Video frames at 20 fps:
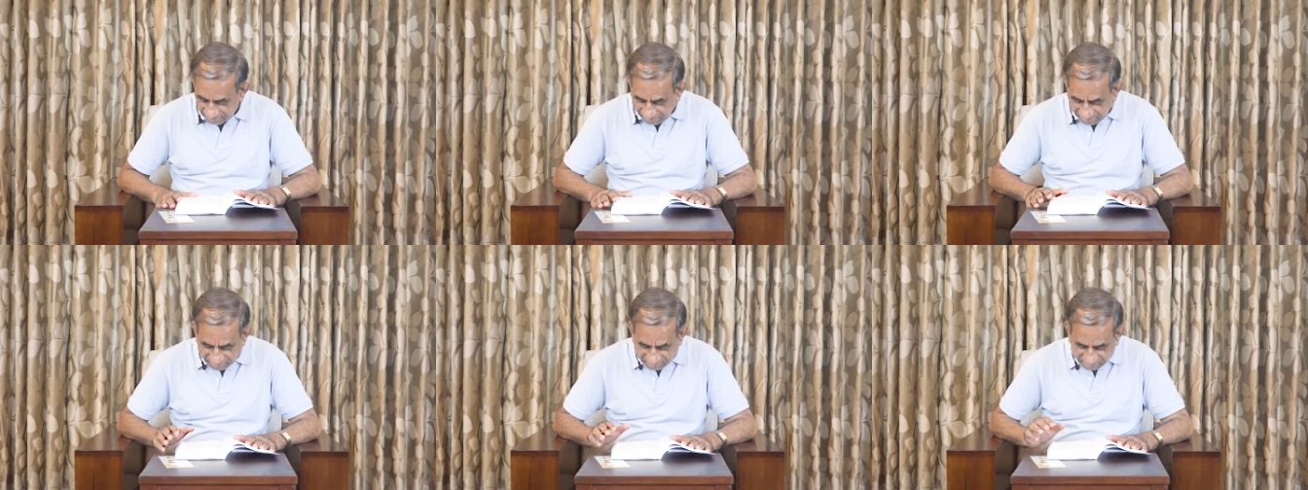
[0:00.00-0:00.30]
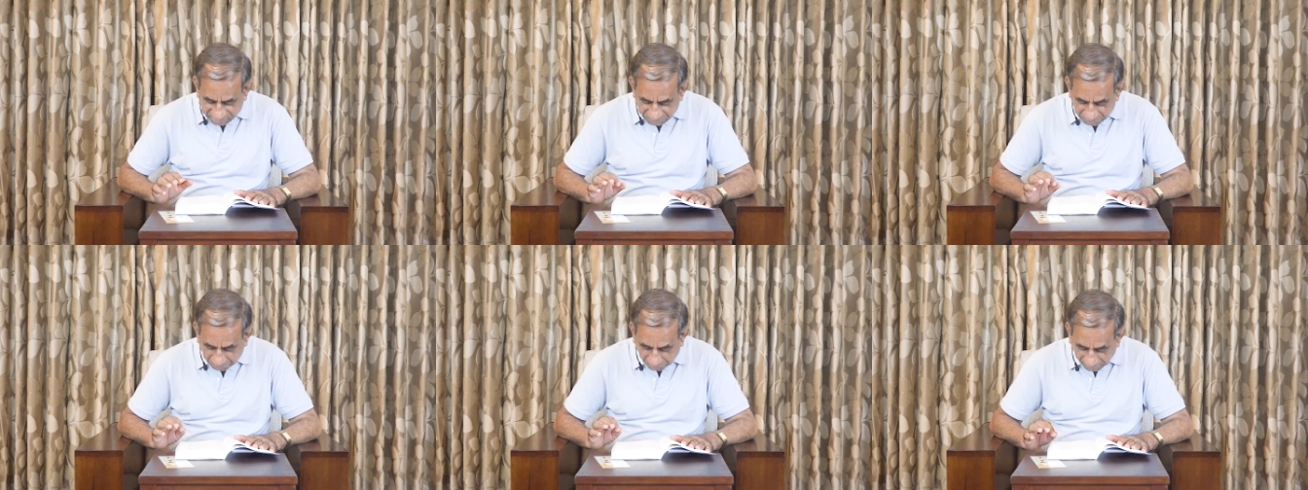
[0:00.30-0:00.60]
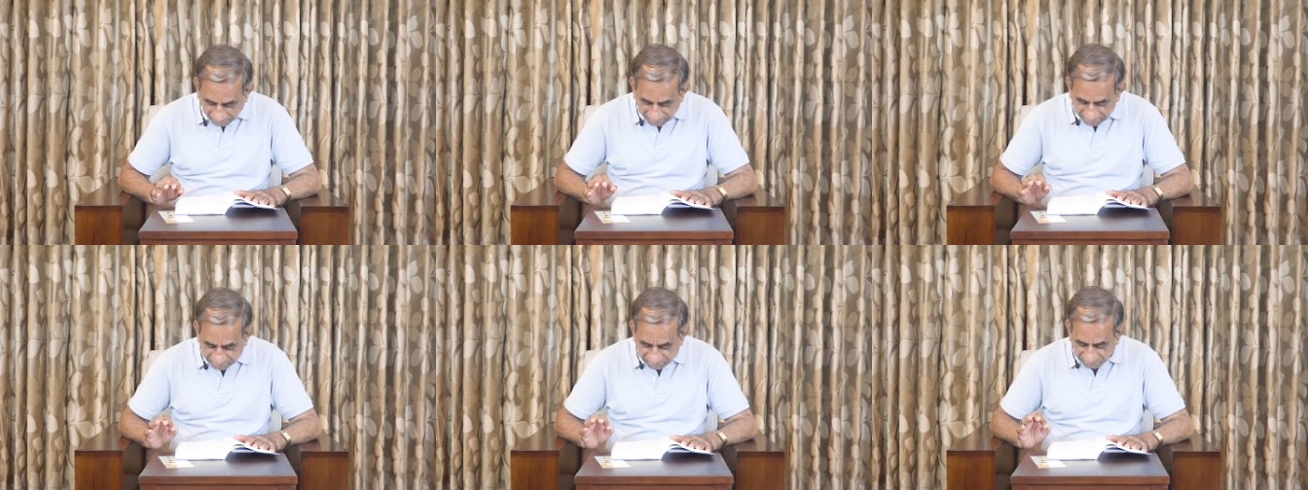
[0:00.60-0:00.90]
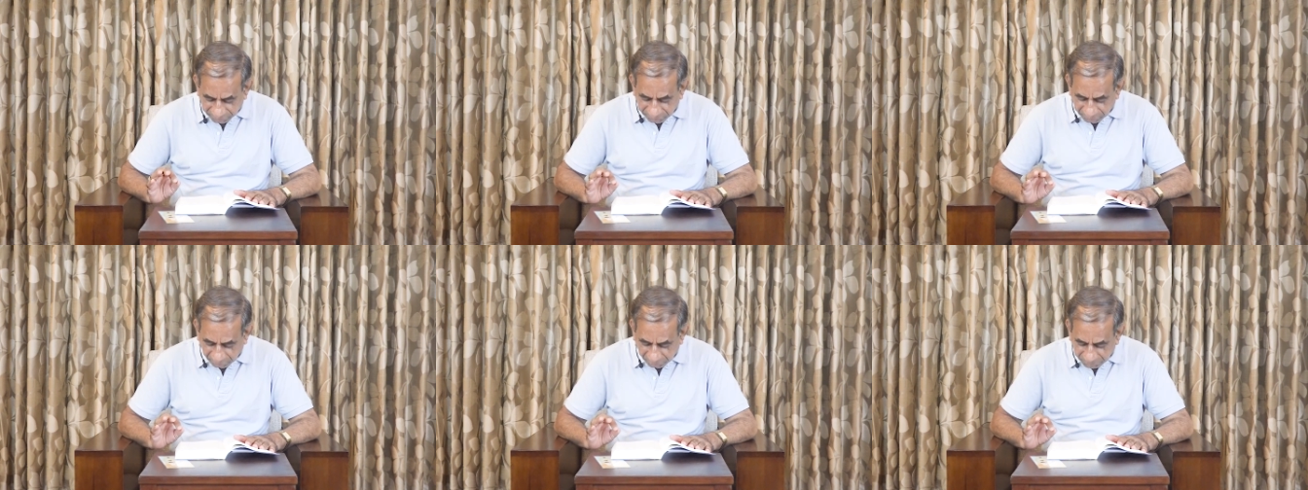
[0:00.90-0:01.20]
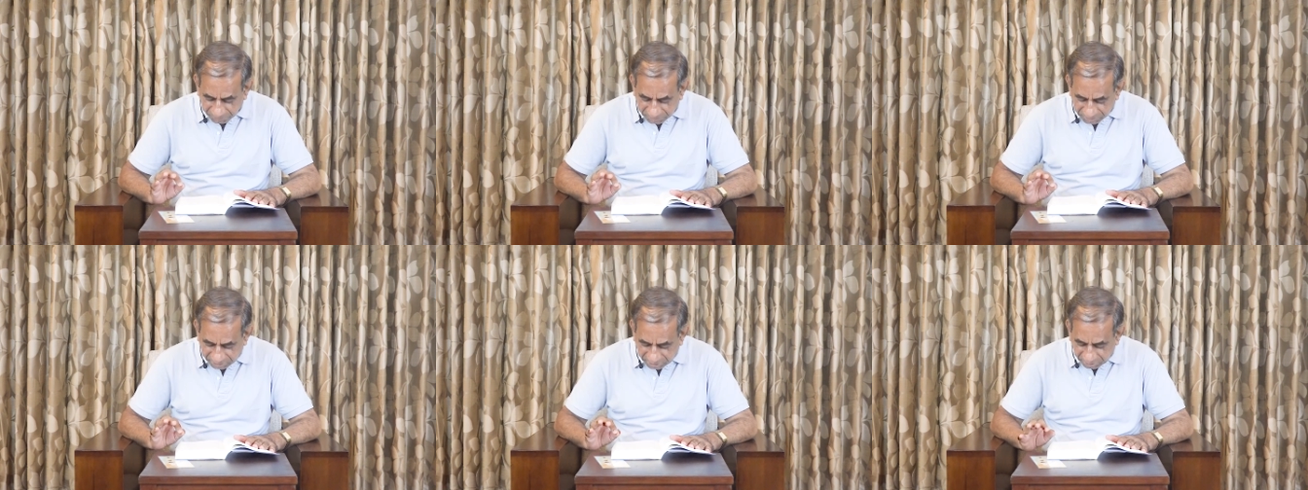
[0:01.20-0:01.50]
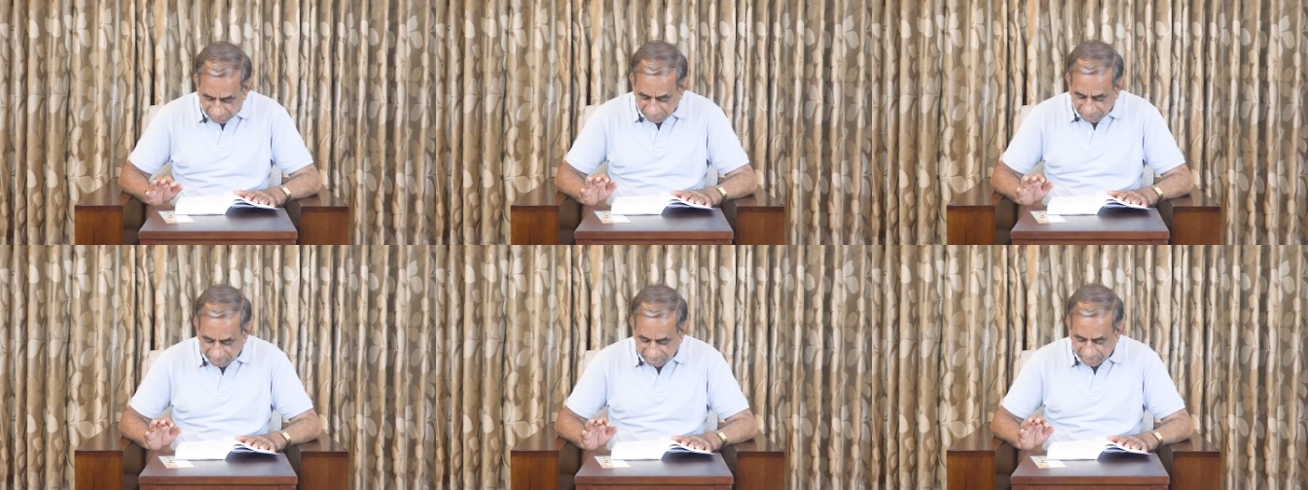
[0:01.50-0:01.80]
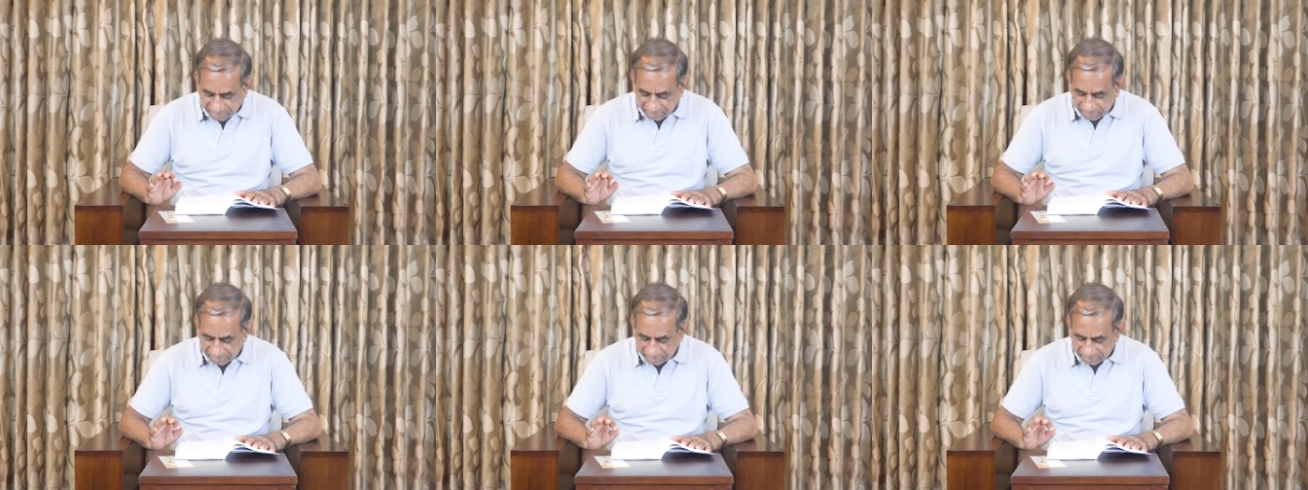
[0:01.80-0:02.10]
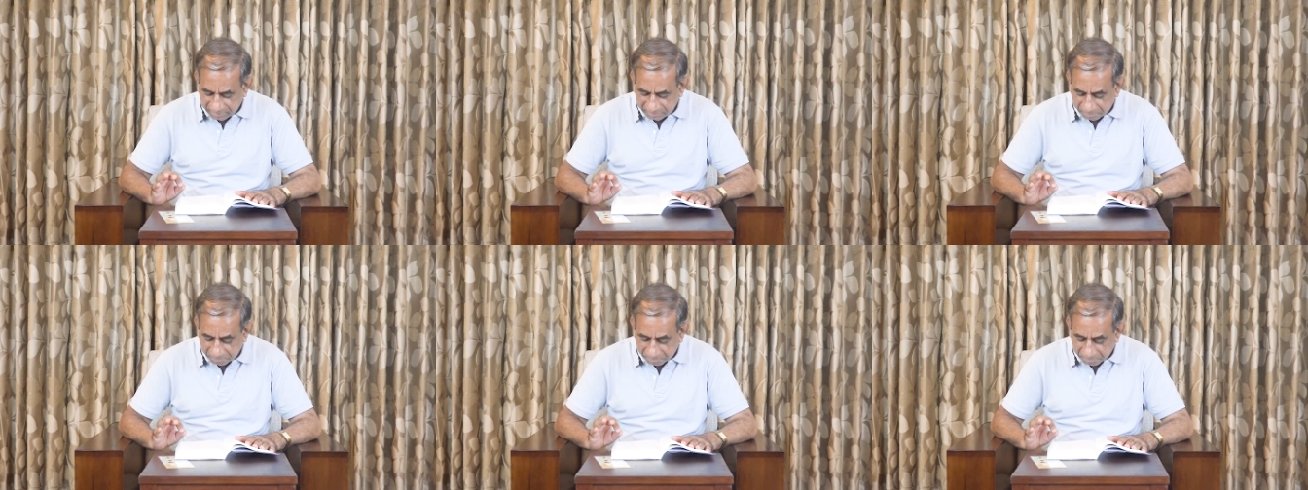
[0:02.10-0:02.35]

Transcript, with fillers: in spite of the obscurity,